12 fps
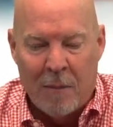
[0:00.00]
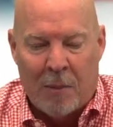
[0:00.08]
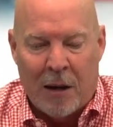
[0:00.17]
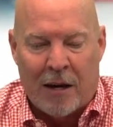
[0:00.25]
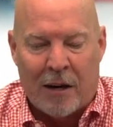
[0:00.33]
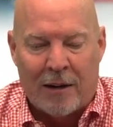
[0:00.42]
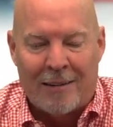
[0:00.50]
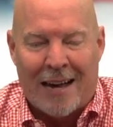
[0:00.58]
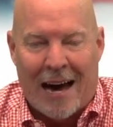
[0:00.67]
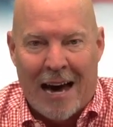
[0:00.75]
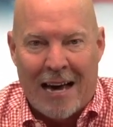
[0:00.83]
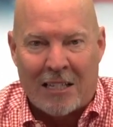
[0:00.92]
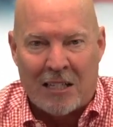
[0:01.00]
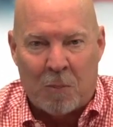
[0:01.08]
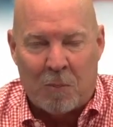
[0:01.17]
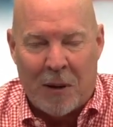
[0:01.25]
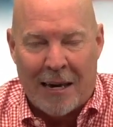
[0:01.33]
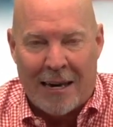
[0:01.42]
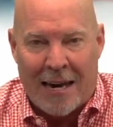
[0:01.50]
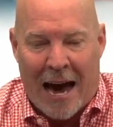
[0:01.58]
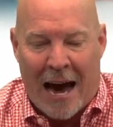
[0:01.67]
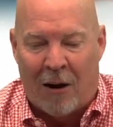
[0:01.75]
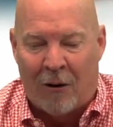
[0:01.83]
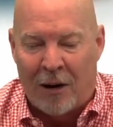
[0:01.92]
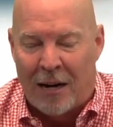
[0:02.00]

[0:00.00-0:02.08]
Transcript: Because I speak out